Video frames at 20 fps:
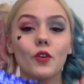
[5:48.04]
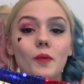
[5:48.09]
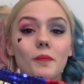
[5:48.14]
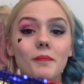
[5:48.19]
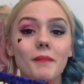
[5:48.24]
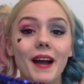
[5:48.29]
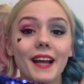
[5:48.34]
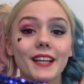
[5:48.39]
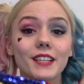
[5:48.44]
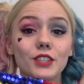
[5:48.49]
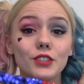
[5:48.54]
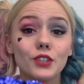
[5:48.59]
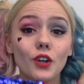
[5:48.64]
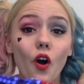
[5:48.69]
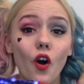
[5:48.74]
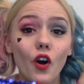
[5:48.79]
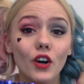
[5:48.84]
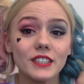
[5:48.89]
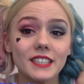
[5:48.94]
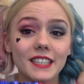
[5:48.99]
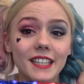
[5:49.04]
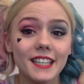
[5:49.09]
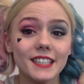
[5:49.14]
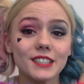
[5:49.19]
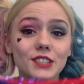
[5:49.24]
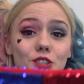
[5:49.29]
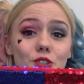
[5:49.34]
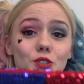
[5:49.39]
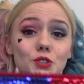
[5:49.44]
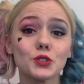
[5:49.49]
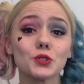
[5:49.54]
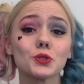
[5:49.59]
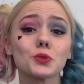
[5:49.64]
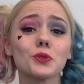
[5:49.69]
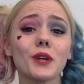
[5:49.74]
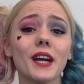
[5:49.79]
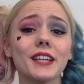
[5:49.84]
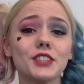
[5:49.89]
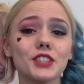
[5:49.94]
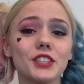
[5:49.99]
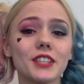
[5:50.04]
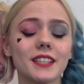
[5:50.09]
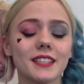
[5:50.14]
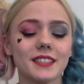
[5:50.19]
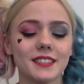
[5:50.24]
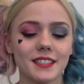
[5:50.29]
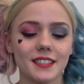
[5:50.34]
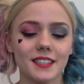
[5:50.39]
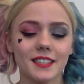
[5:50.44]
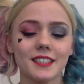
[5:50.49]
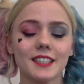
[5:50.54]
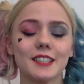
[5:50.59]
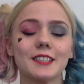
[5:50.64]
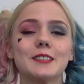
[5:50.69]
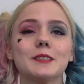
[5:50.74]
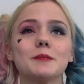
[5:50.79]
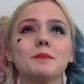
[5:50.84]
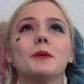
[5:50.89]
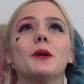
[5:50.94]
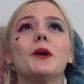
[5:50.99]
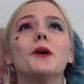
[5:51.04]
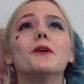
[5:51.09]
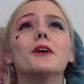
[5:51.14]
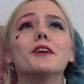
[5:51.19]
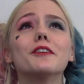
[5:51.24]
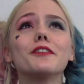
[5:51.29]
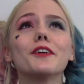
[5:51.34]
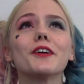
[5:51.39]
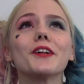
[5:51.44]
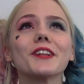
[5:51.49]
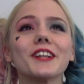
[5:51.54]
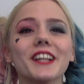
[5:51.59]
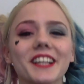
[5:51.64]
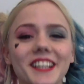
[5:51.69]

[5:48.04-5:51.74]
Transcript: My God, it stretches and it's beautiful.